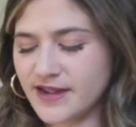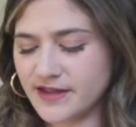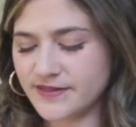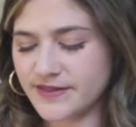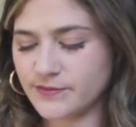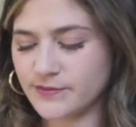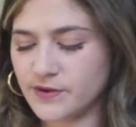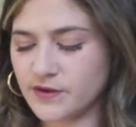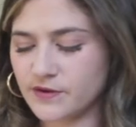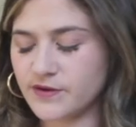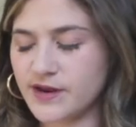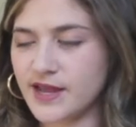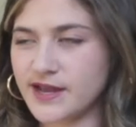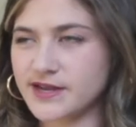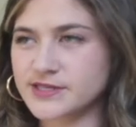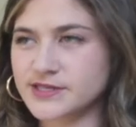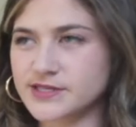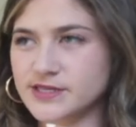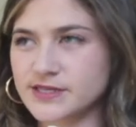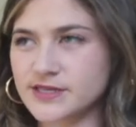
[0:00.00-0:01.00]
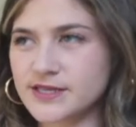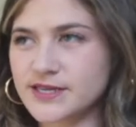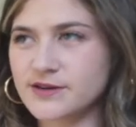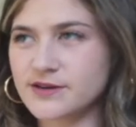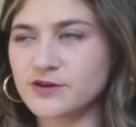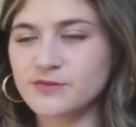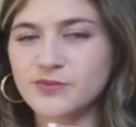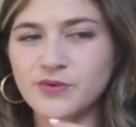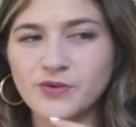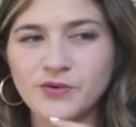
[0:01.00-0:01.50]
And then we go next to the
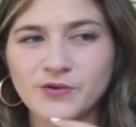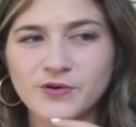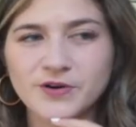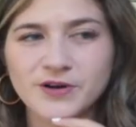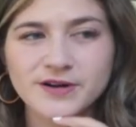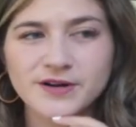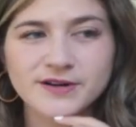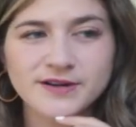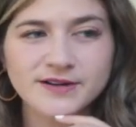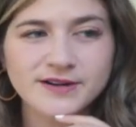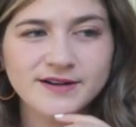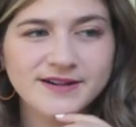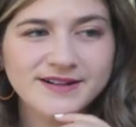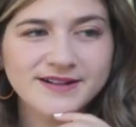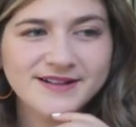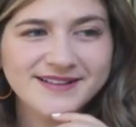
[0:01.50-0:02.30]
leaderboard.